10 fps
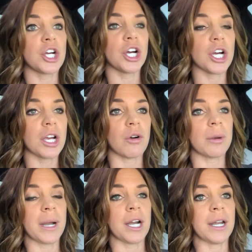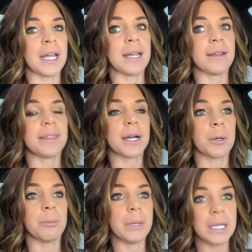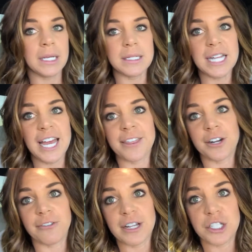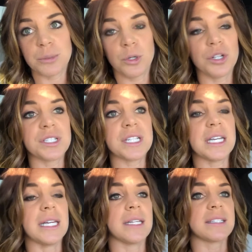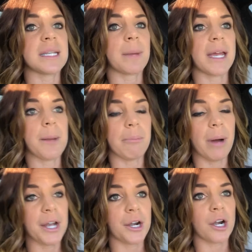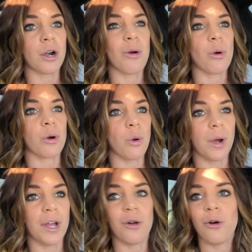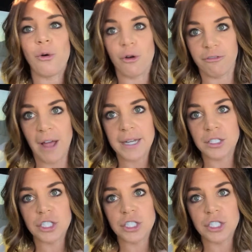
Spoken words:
cook or marinate their meat and their vegetables in some kind of butter or oil or fat.